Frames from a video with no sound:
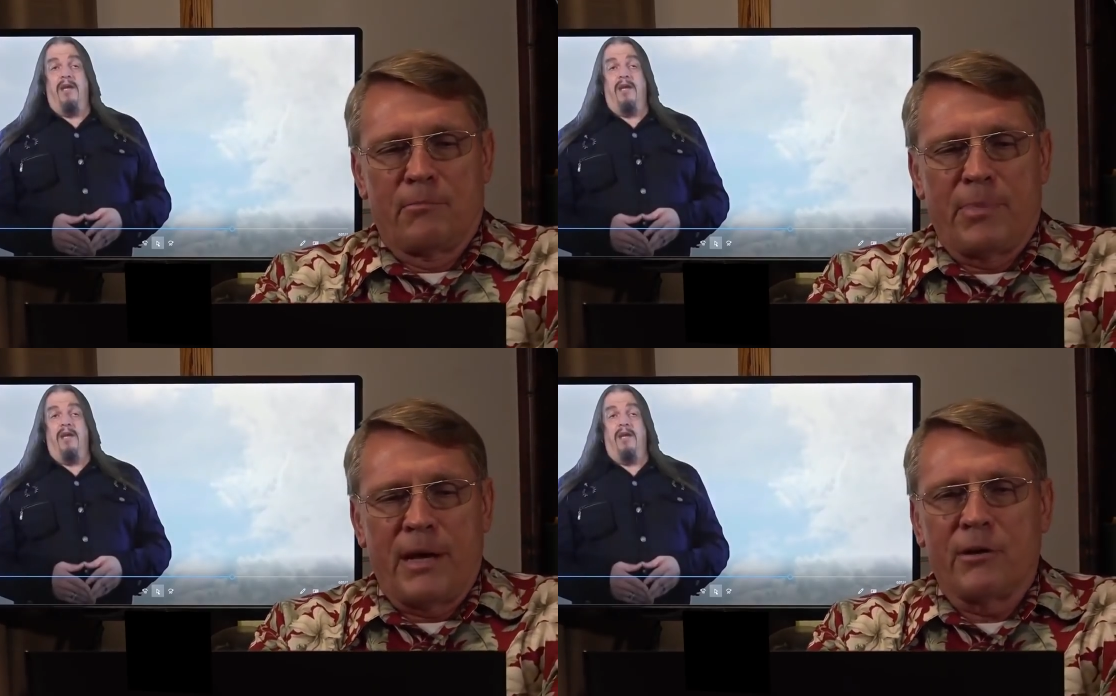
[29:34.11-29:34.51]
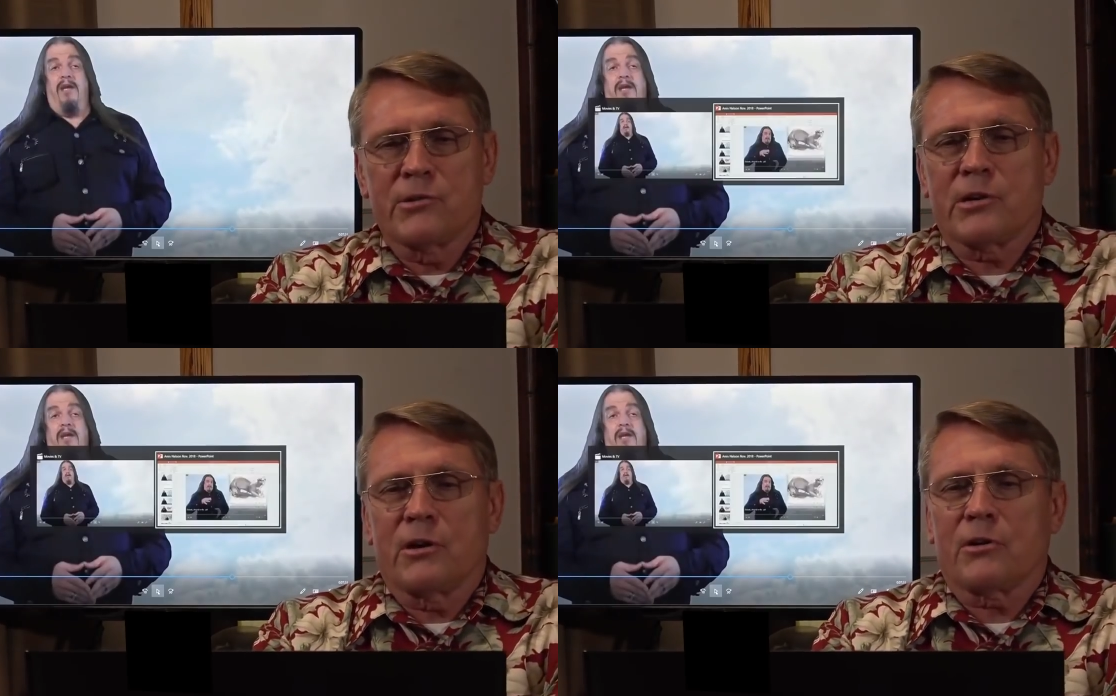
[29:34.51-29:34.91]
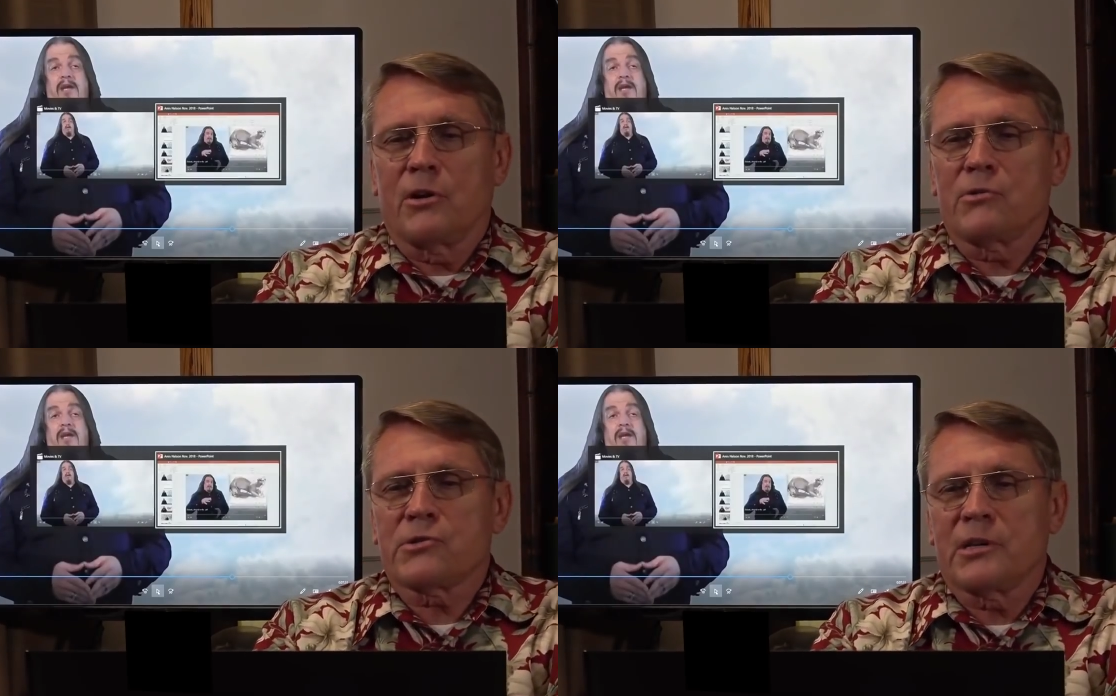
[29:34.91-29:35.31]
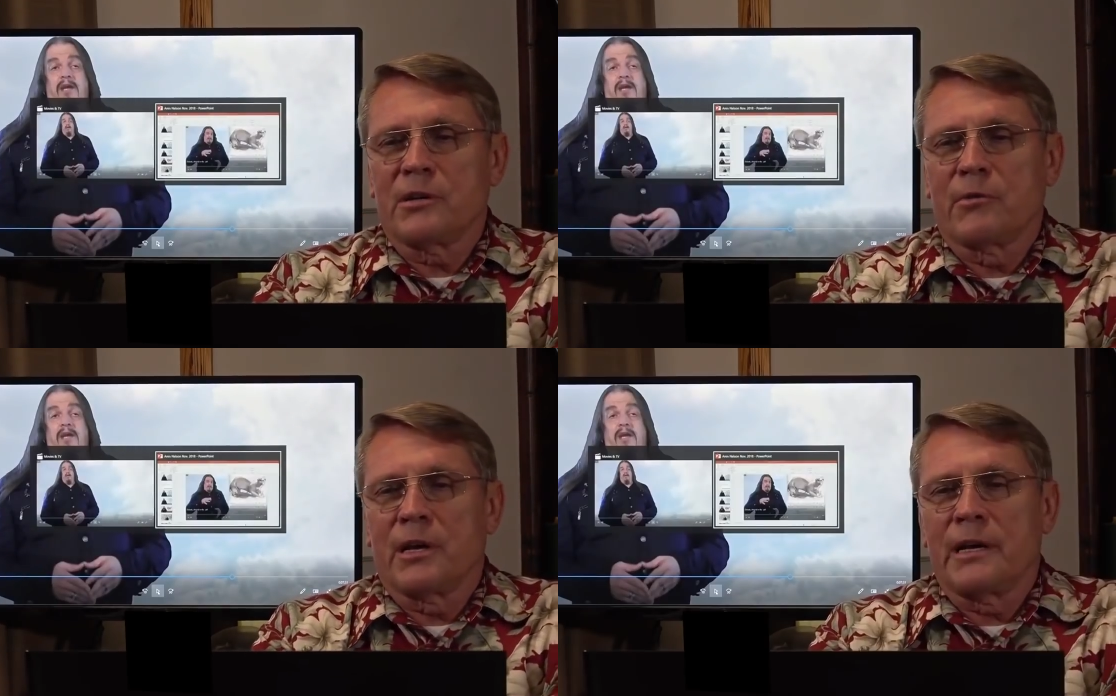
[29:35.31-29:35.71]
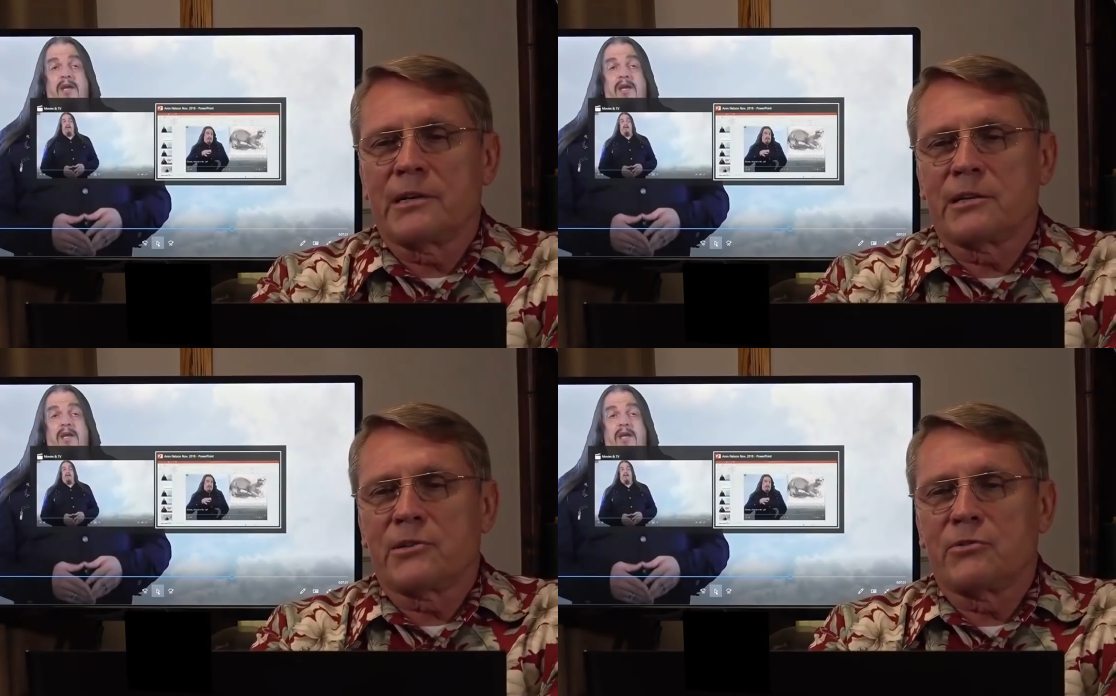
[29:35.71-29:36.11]
Speaker 1: Bears are closely
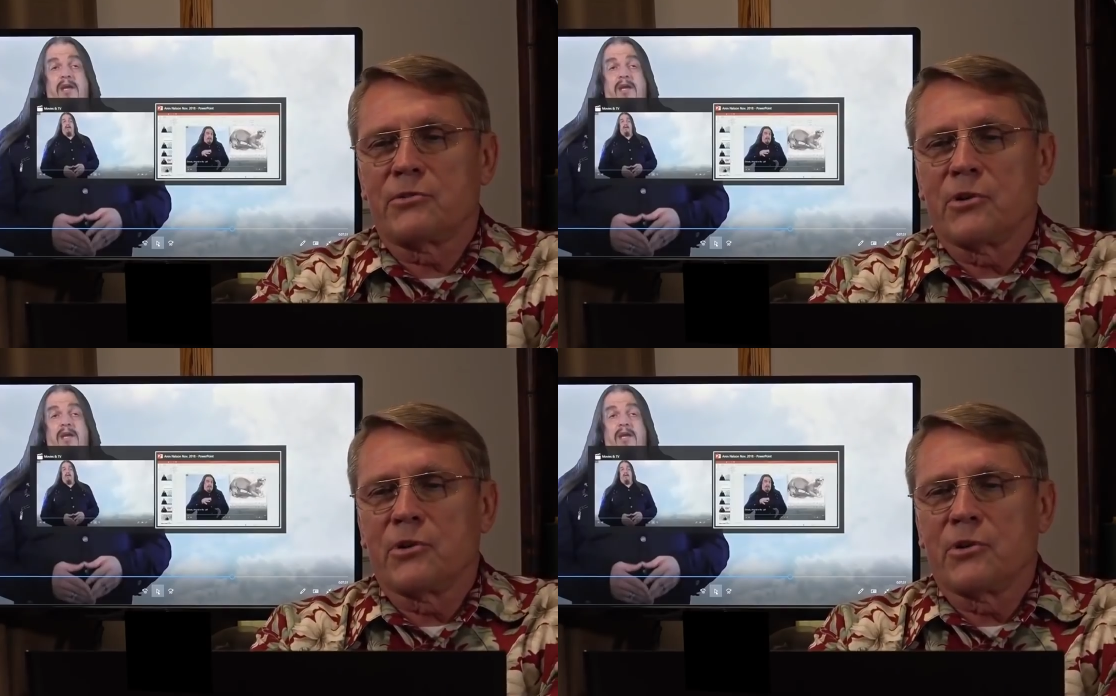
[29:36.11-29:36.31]
related to